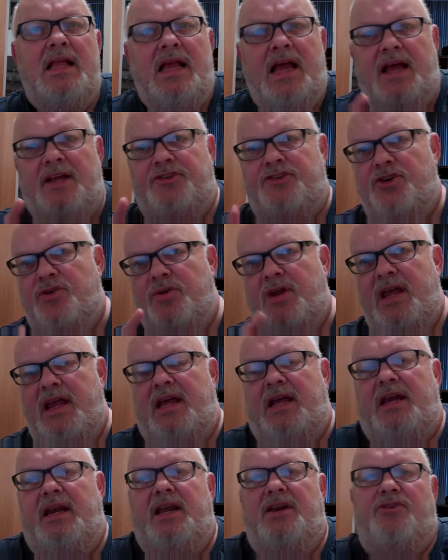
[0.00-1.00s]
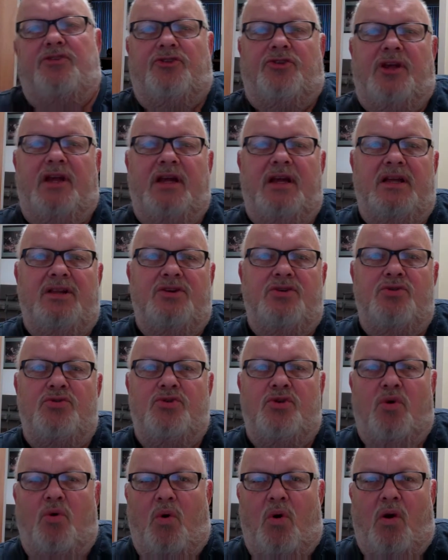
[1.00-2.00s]
It's unique and interesting in New
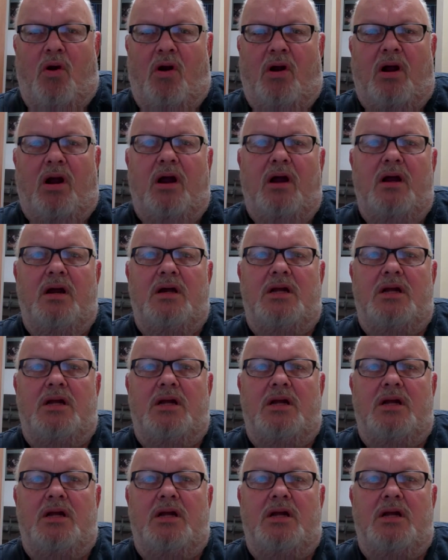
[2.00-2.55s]
York